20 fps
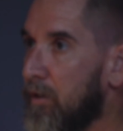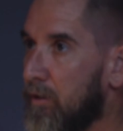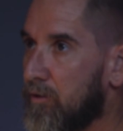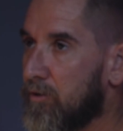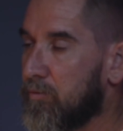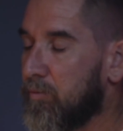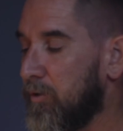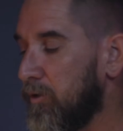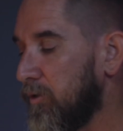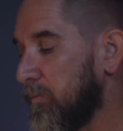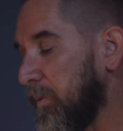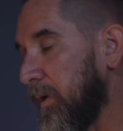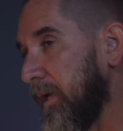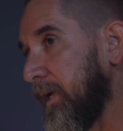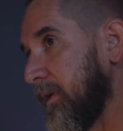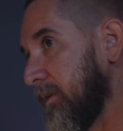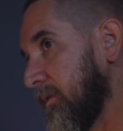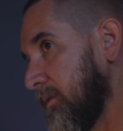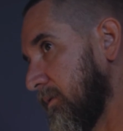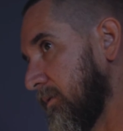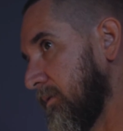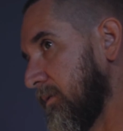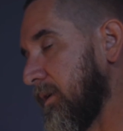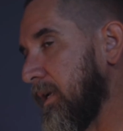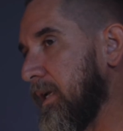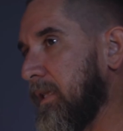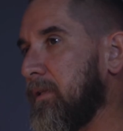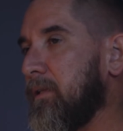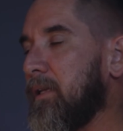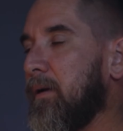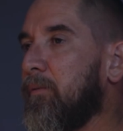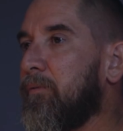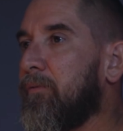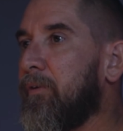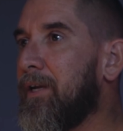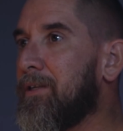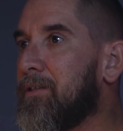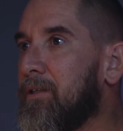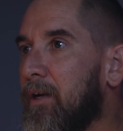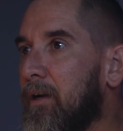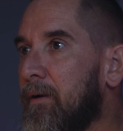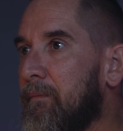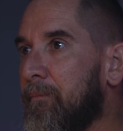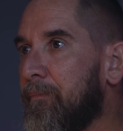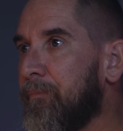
Smooth blend and a double feature.